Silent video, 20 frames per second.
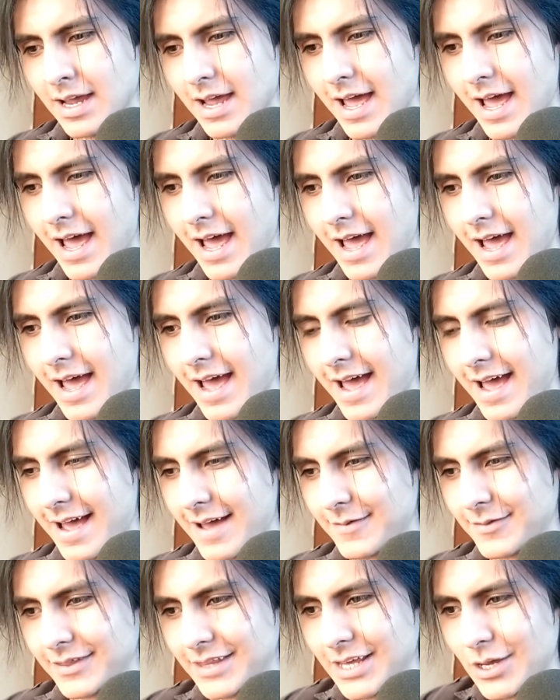
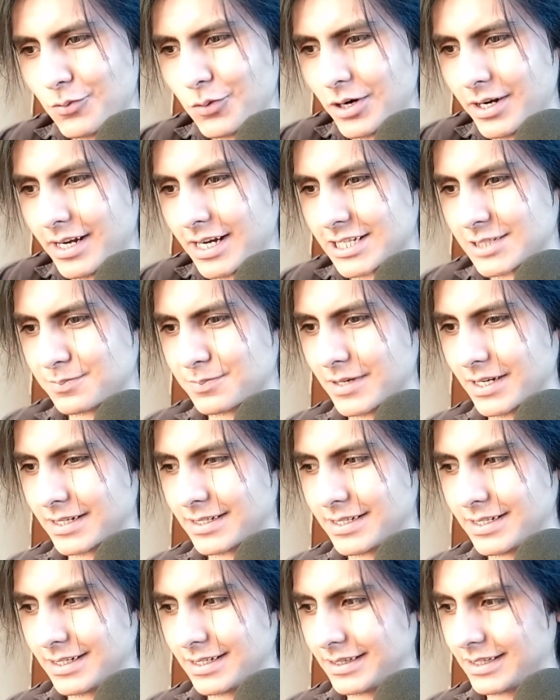they weren't
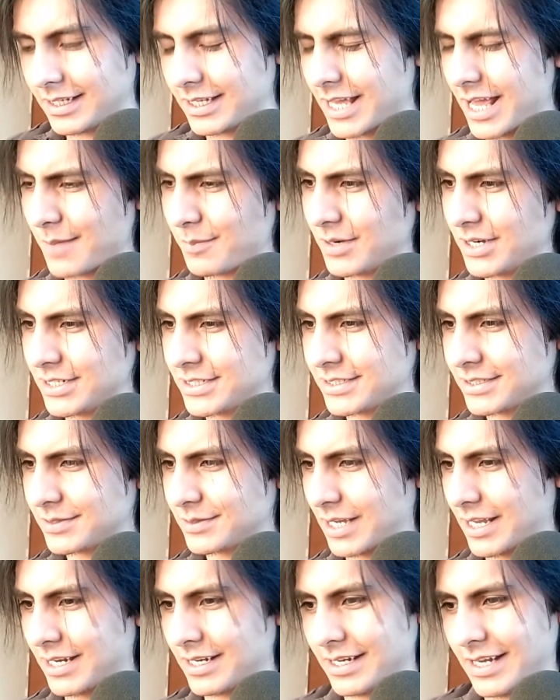expecting the gamers
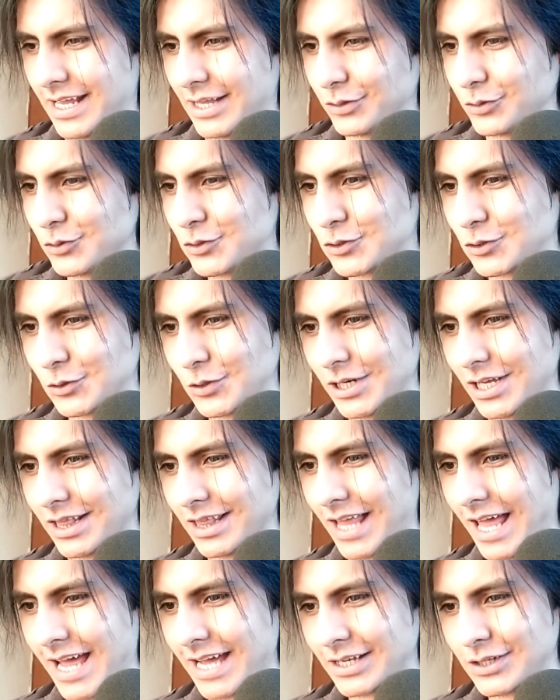and industry
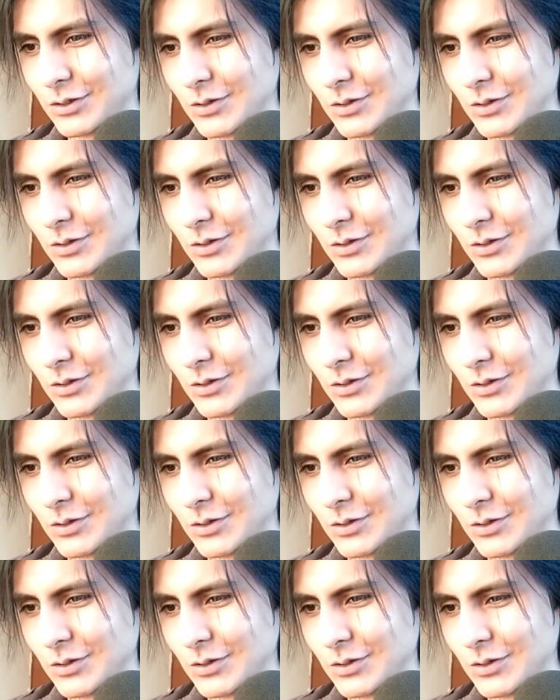alike